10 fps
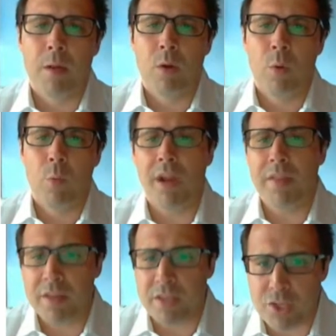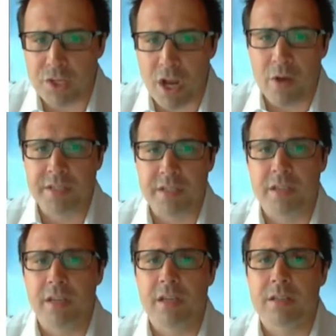What I think this shows is
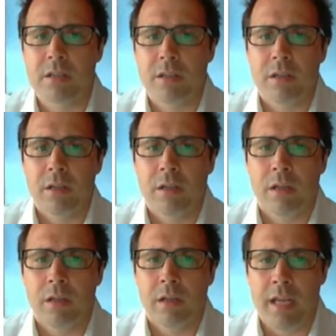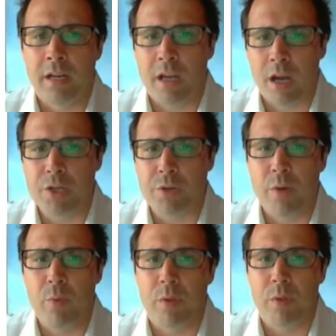that in a country
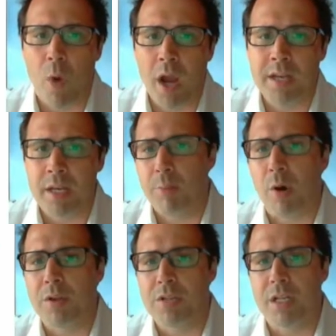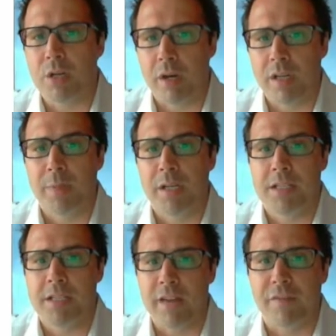with a widening policy credibility
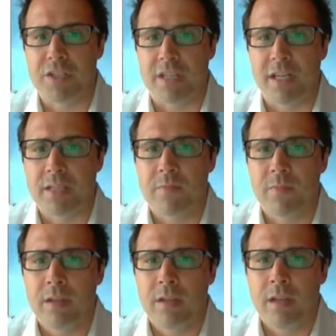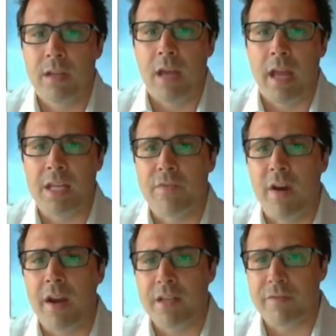deficit, it's
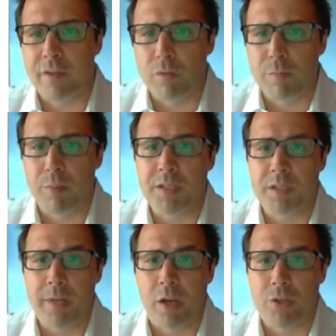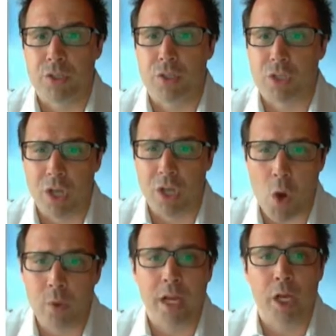very difficult for policymakers to slow,
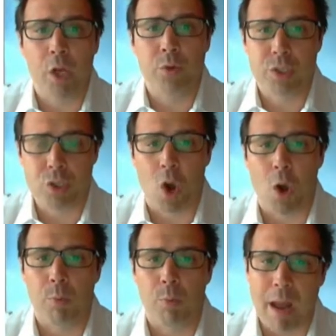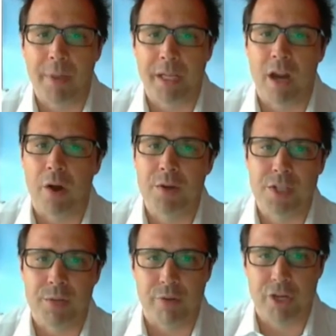let alone stop, rapid currency
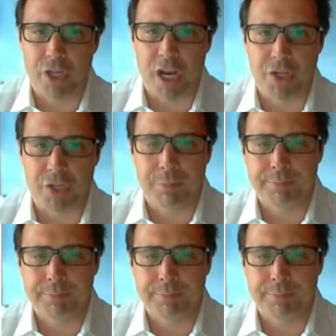appreciation.